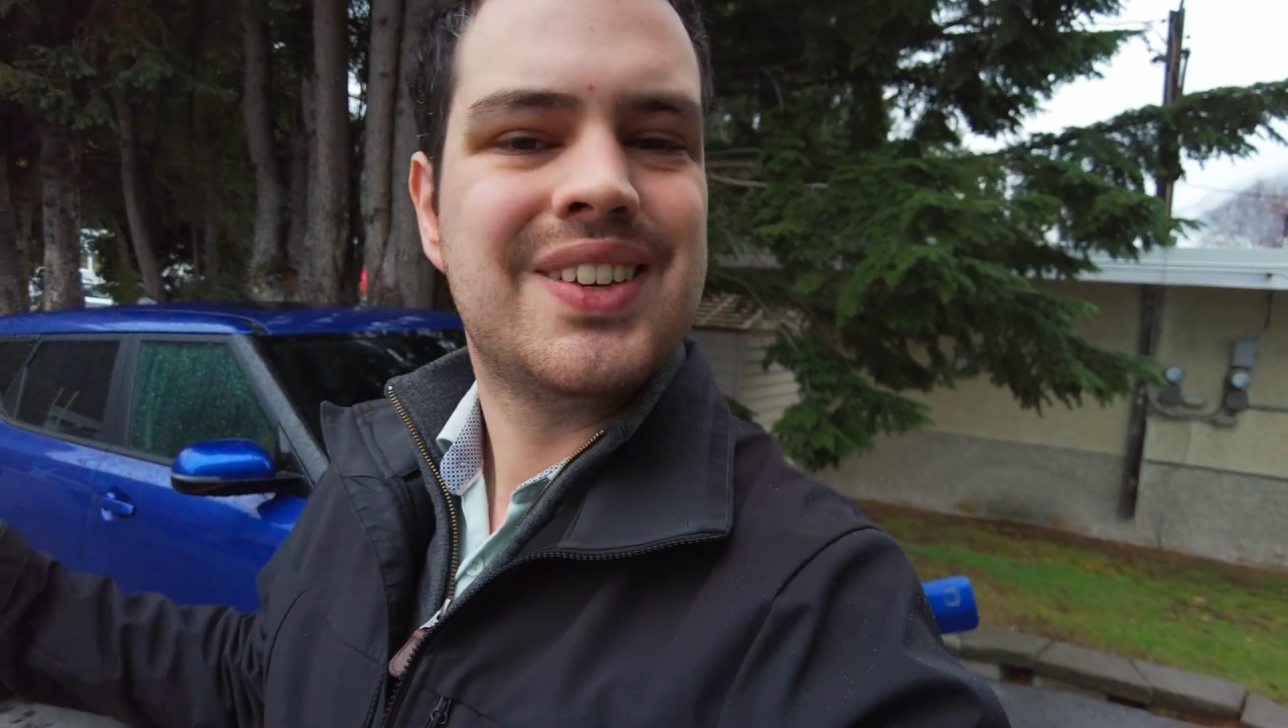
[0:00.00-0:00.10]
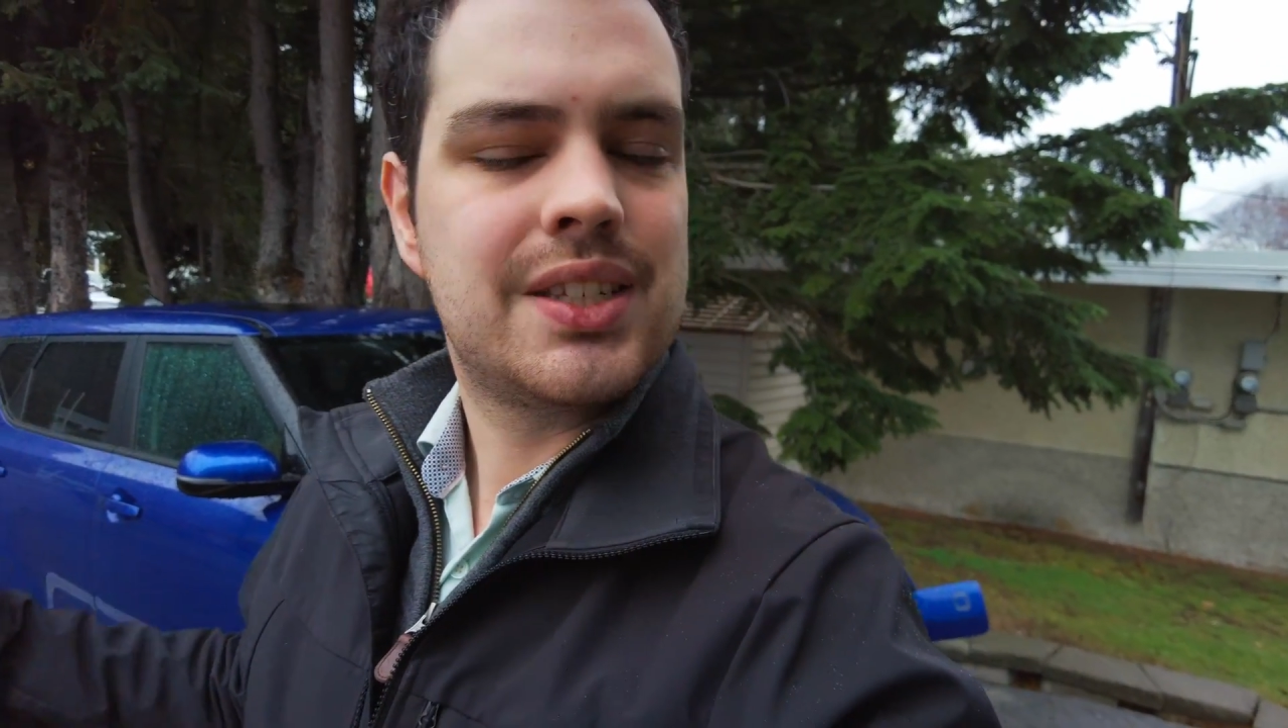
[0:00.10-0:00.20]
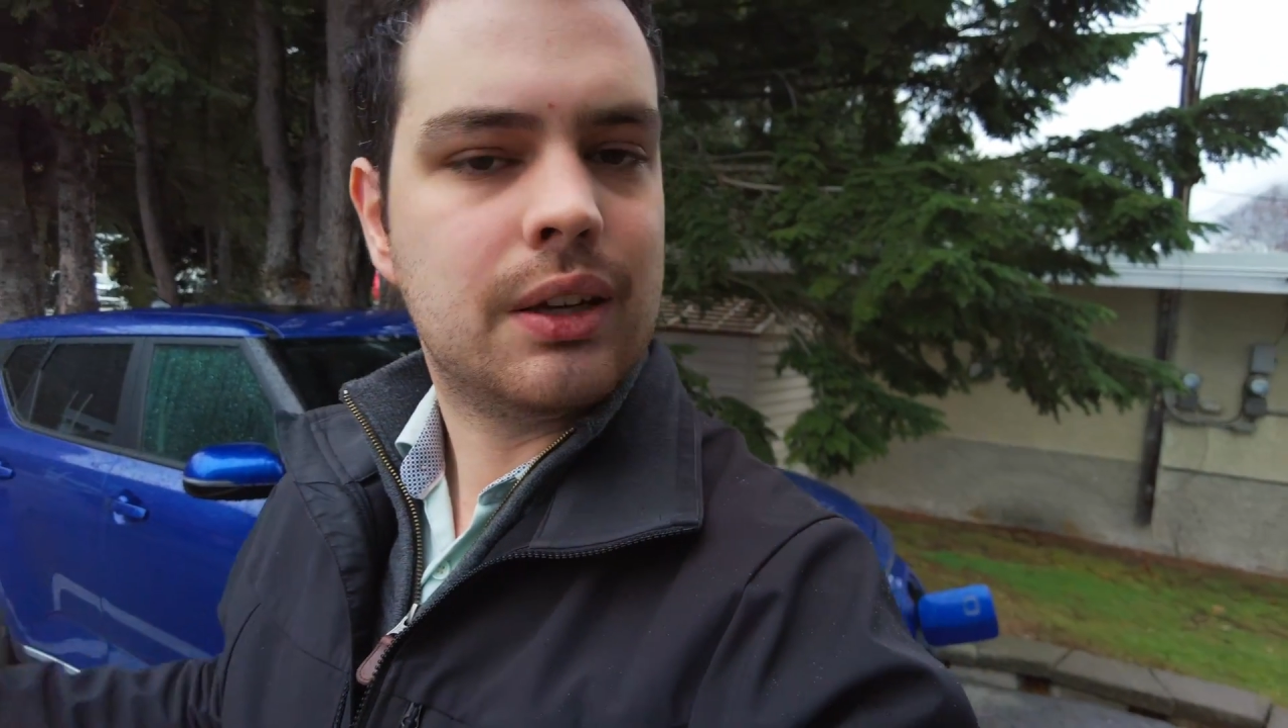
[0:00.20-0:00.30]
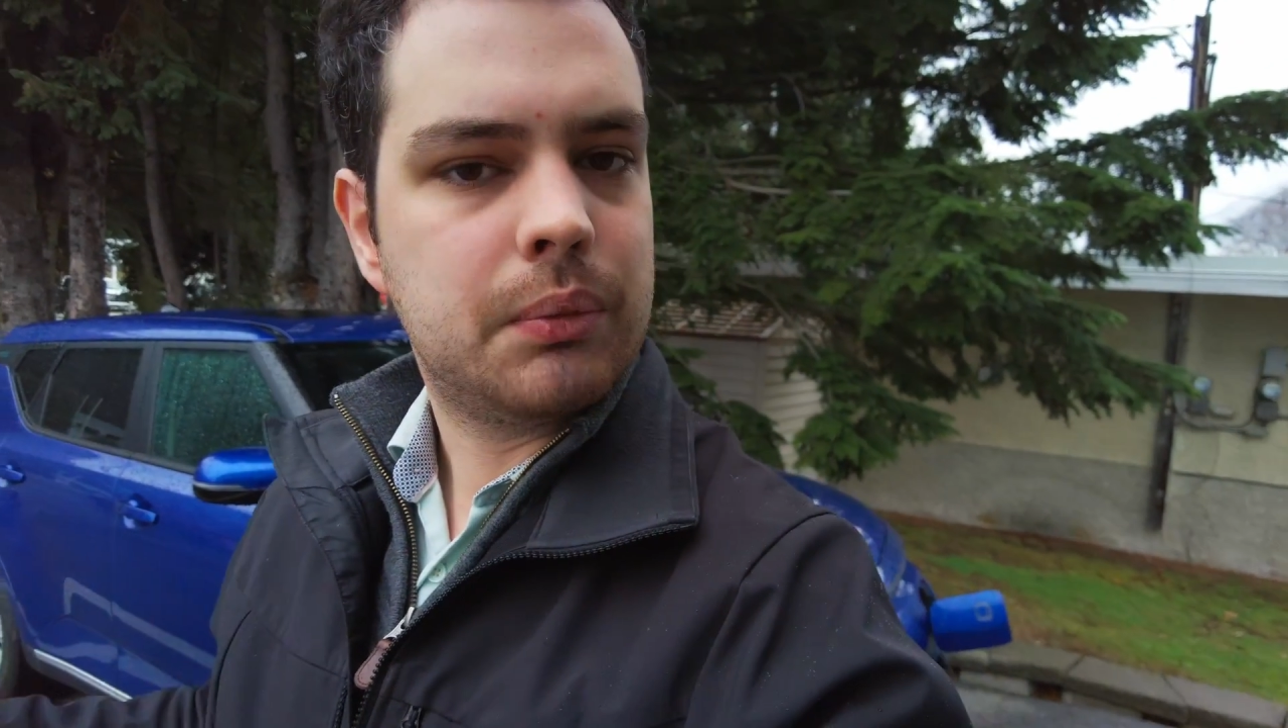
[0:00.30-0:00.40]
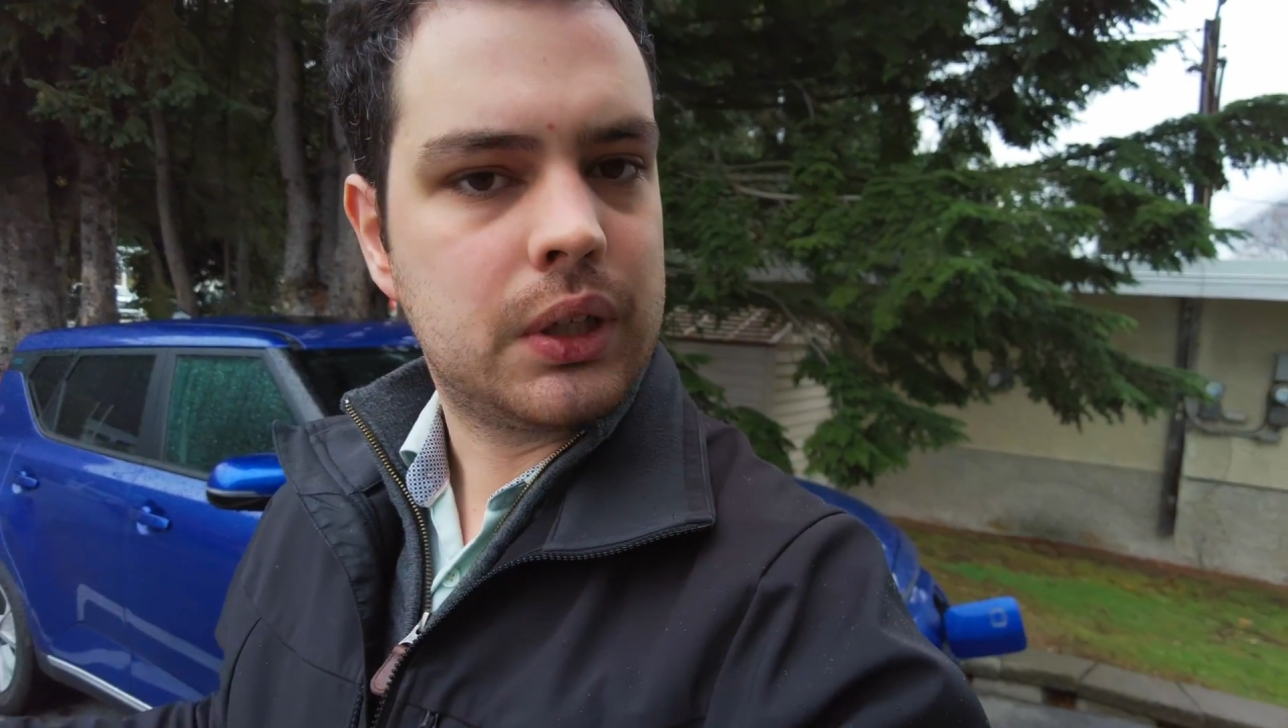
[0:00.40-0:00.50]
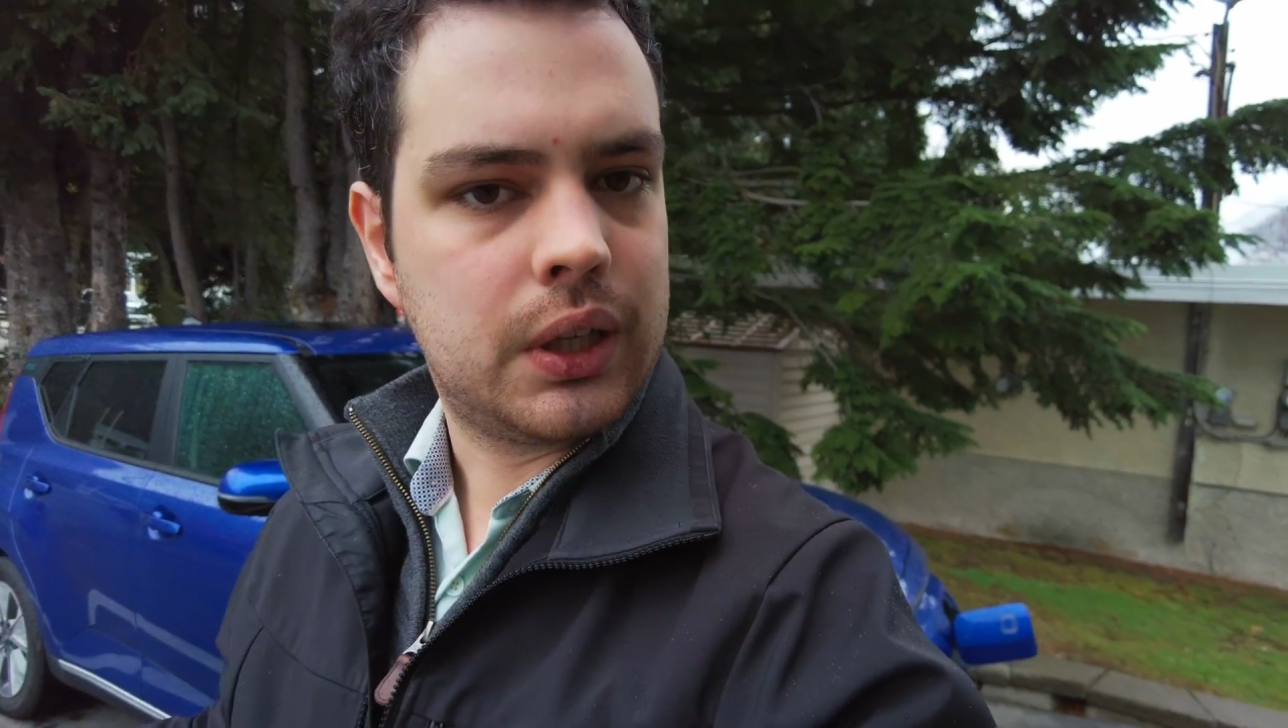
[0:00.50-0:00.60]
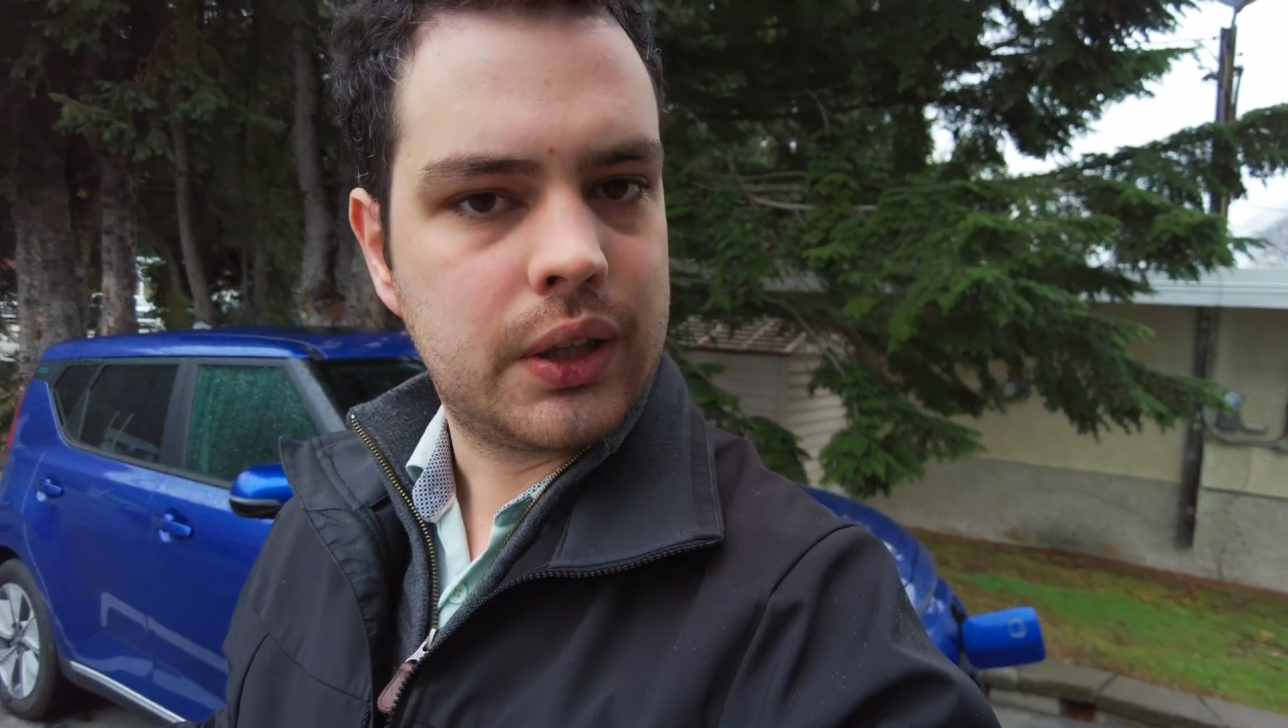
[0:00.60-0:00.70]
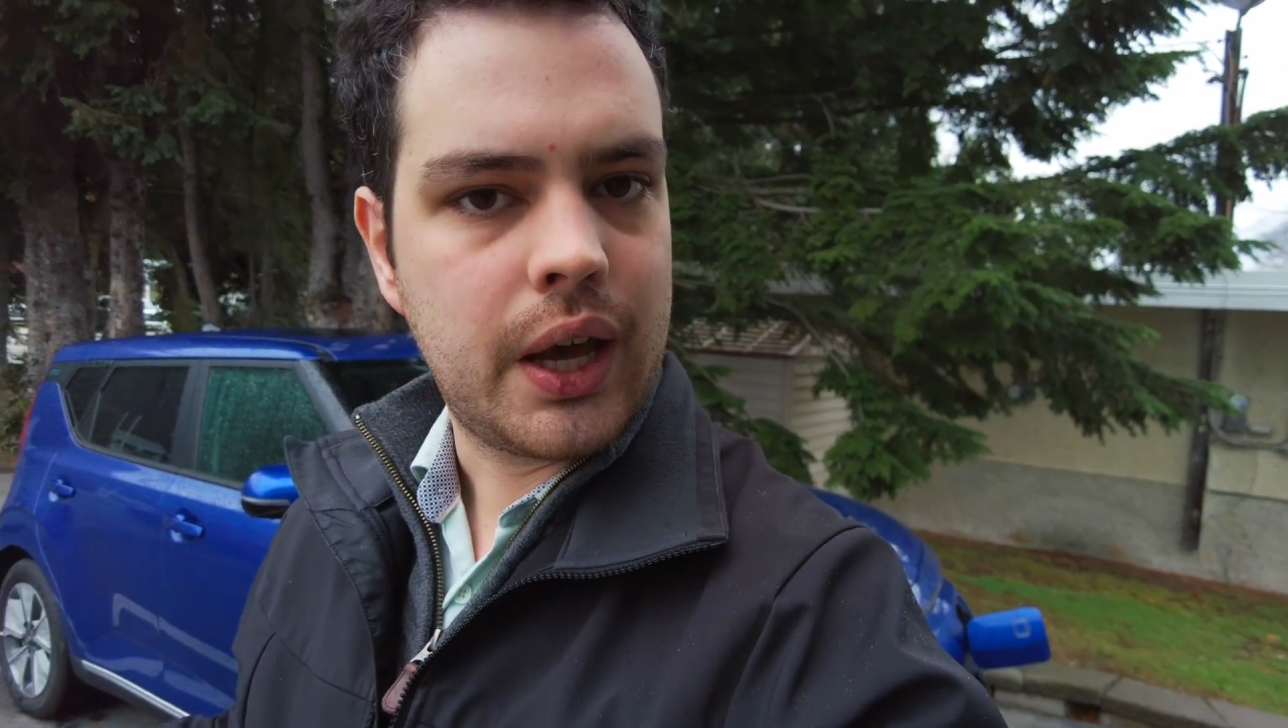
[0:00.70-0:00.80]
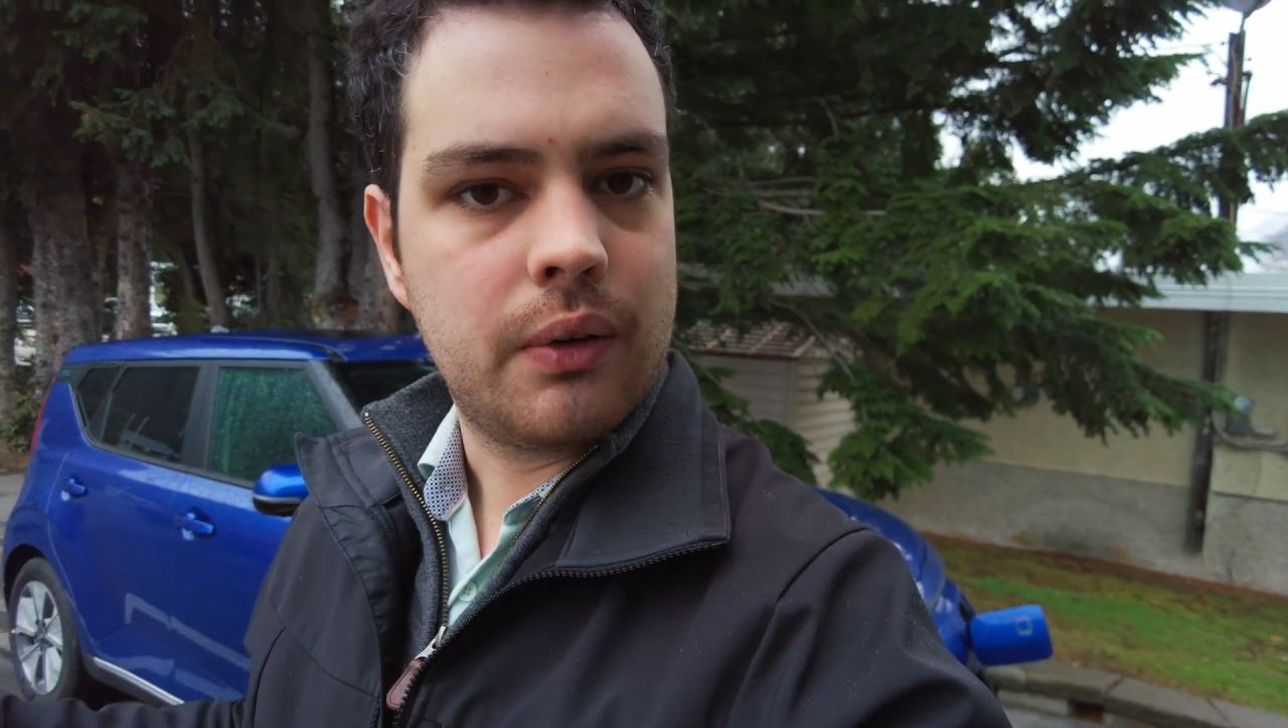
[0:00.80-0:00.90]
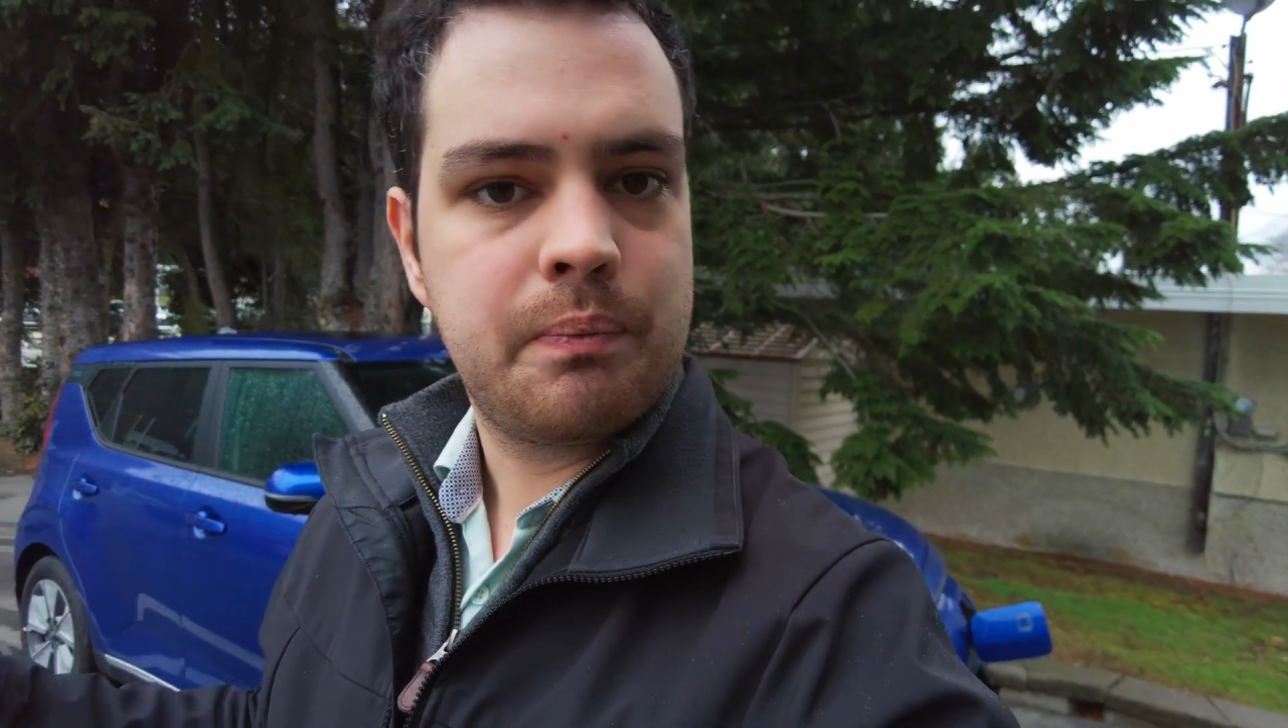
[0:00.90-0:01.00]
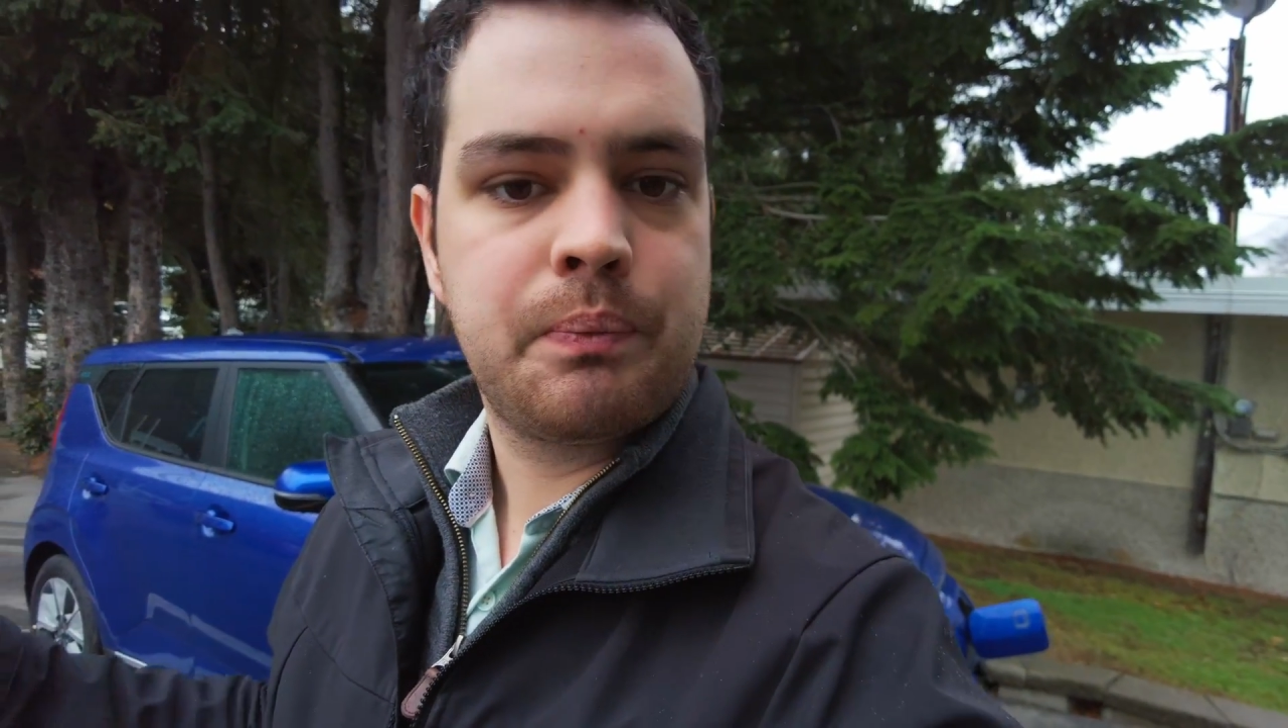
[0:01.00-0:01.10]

something like that.